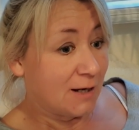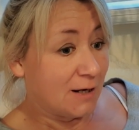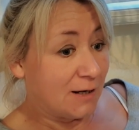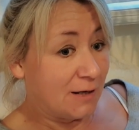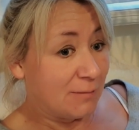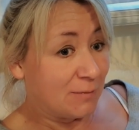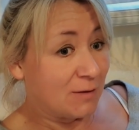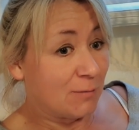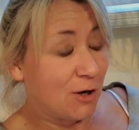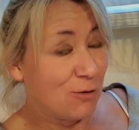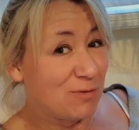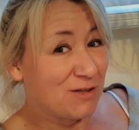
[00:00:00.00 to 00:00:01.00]
And I'm
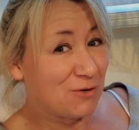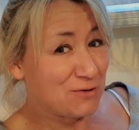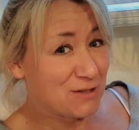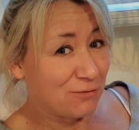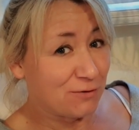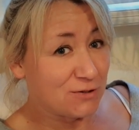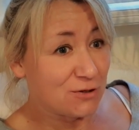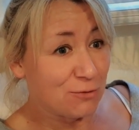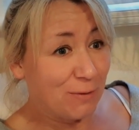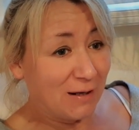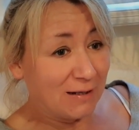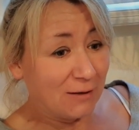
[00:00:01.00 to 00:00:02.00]
hoping they're not suffering too
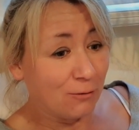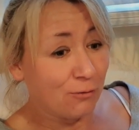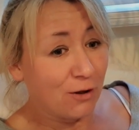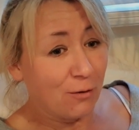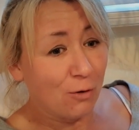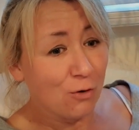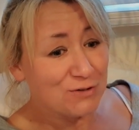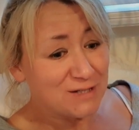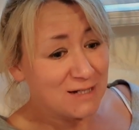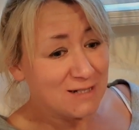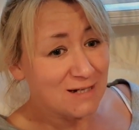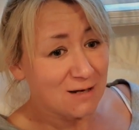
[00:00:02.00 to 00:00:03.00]
badly, although
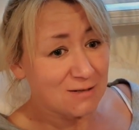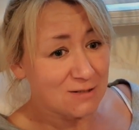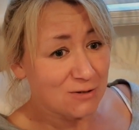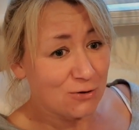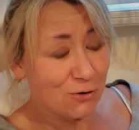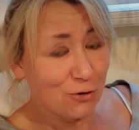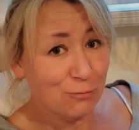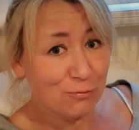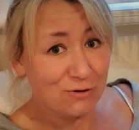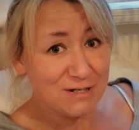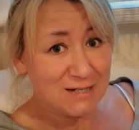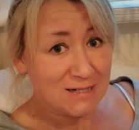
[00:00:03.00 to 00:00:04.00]
Ozzy does look
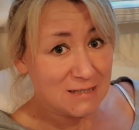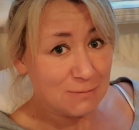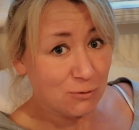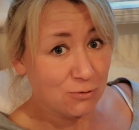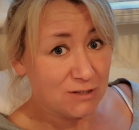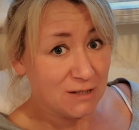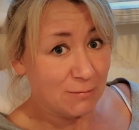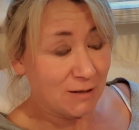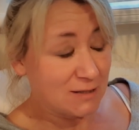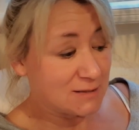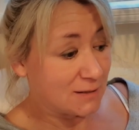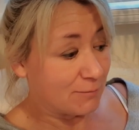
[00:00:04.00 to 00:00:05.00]
pretty spotty,
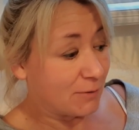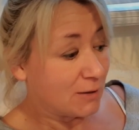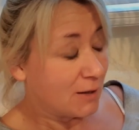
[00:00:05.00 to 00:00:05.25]
bless him.